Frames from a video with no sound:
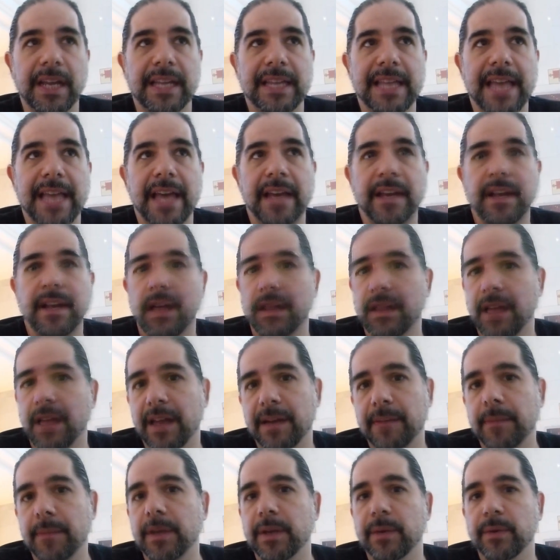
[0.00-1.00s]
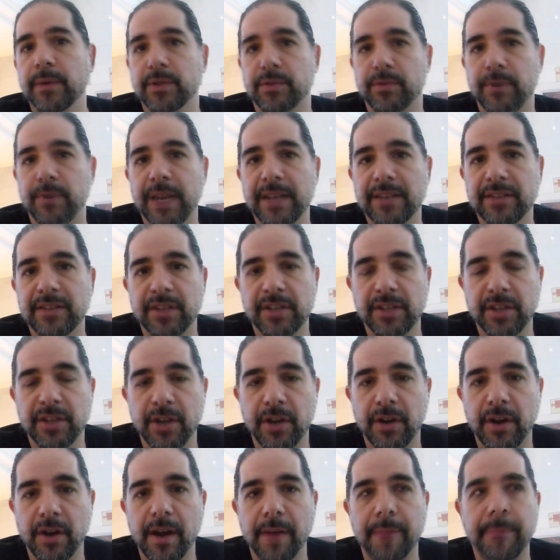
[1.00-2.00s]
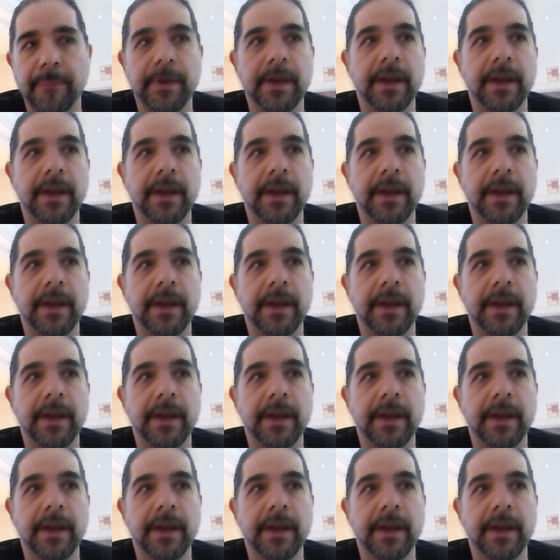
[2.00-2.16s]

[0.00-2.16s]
and then a lot of money was raised in Europe,